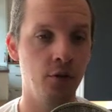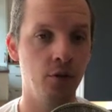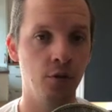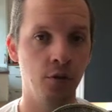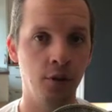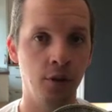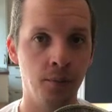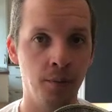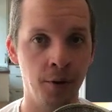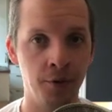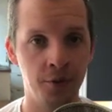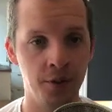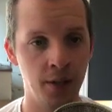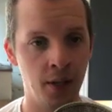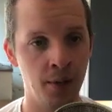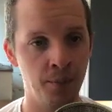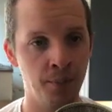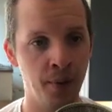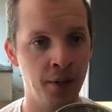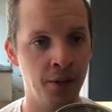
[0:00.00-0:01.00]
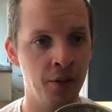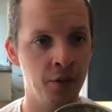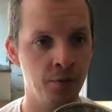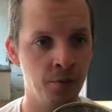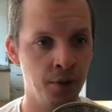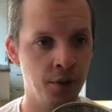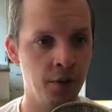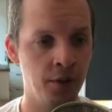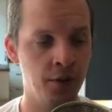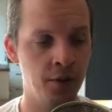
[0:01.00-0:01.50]
Talked about state
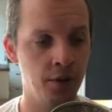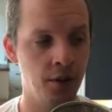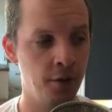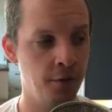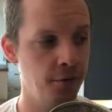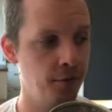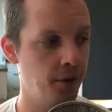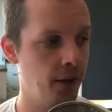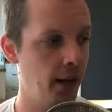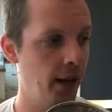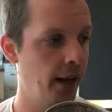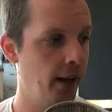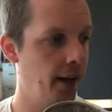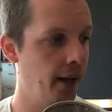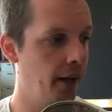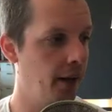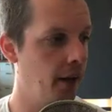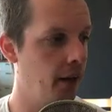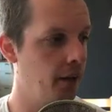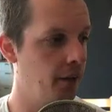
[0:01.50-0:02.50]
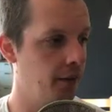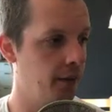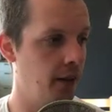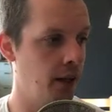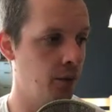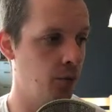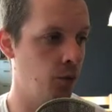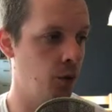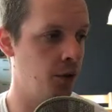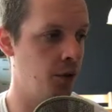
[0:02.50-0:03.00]
management and stuff. So
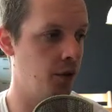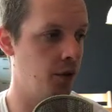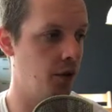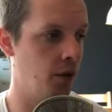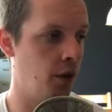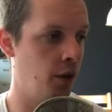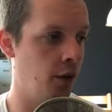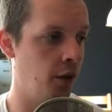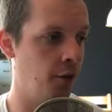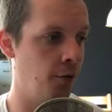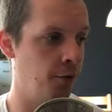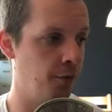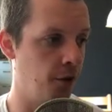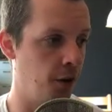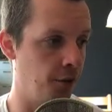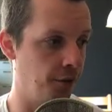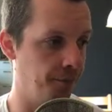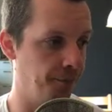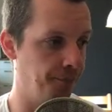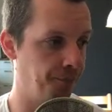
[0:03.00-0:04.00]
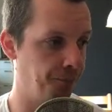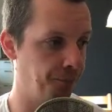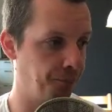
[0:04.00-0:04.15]
that was a lot of fun.